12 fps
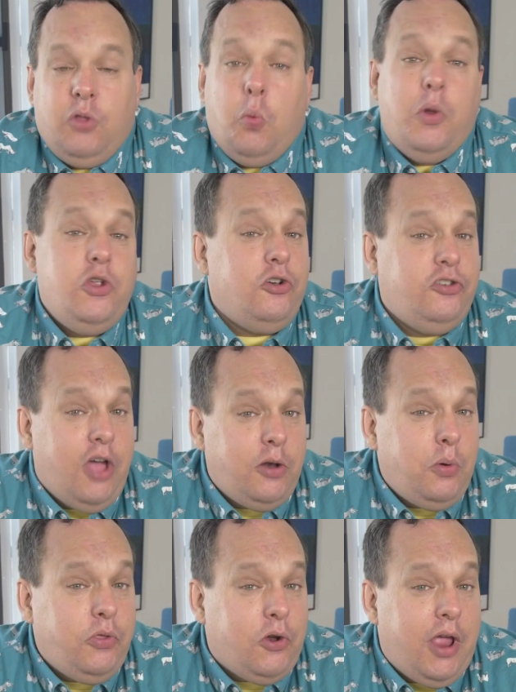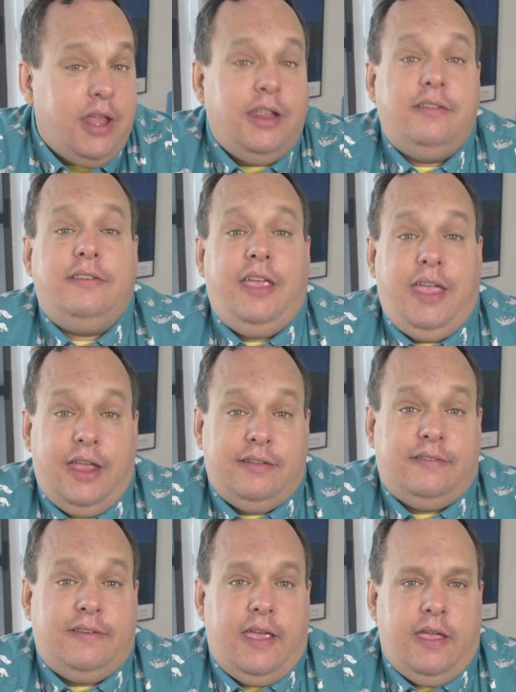When you're done with your edits,
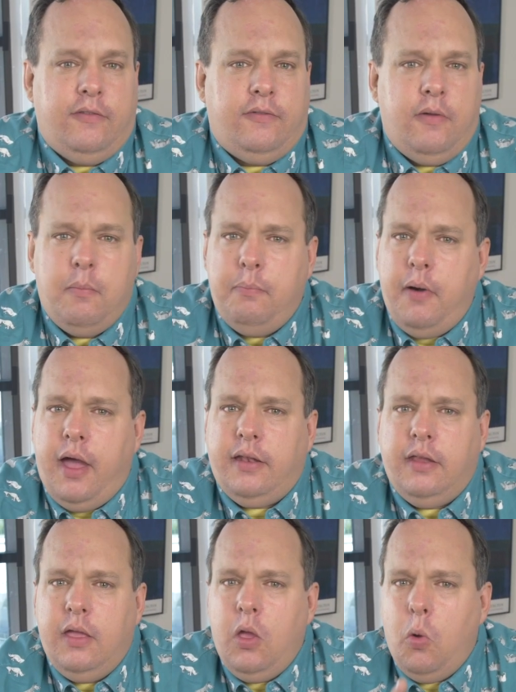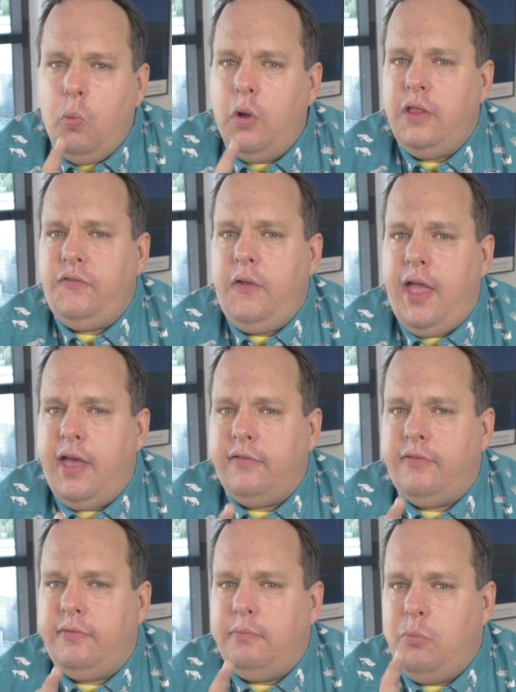hit Save. But what if you
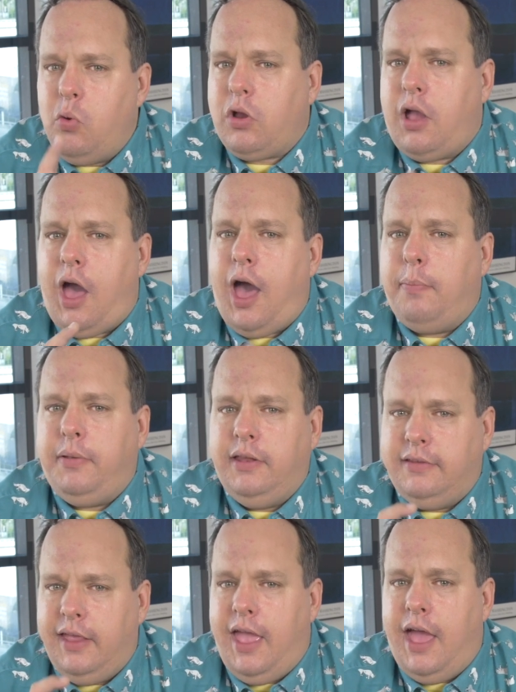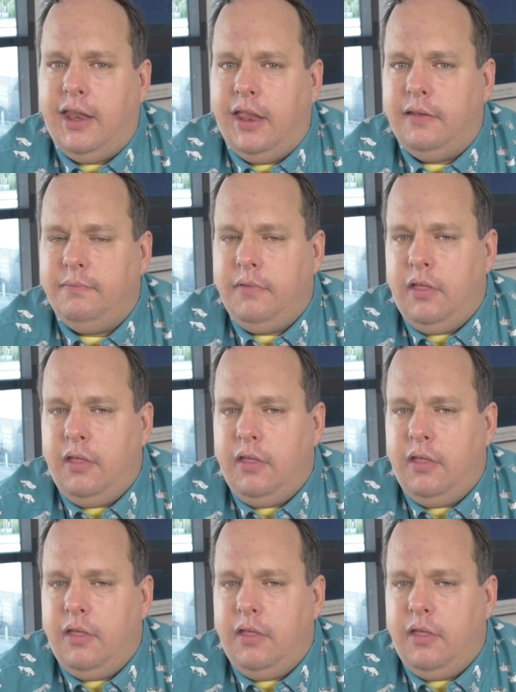have more copy to edit?